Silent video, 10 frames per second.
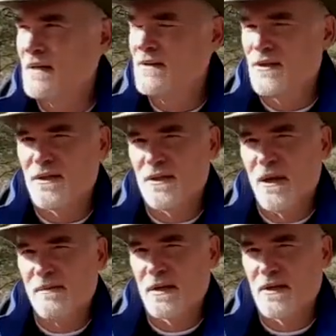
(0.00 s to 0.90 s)
she
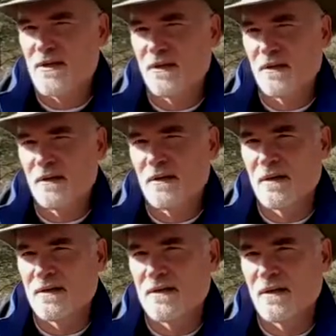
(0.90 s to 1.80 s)
shot me a dirty
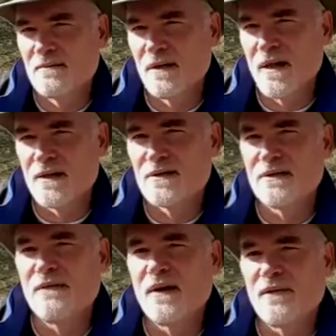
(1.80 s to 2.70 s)
look and said, "Well, how does
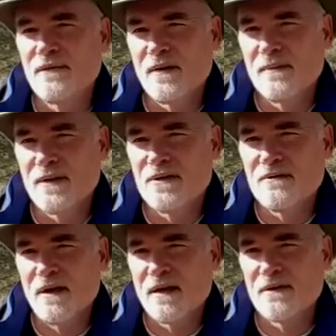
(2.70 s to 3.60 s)
your father feel about
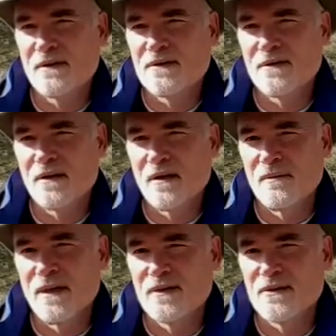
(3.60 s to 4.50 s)
you hiking this trail all
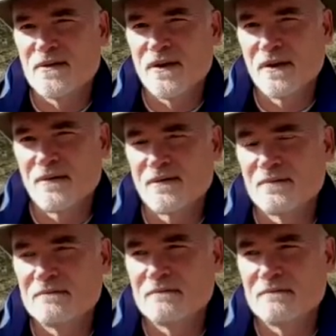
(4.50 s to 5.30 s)
by yourself?"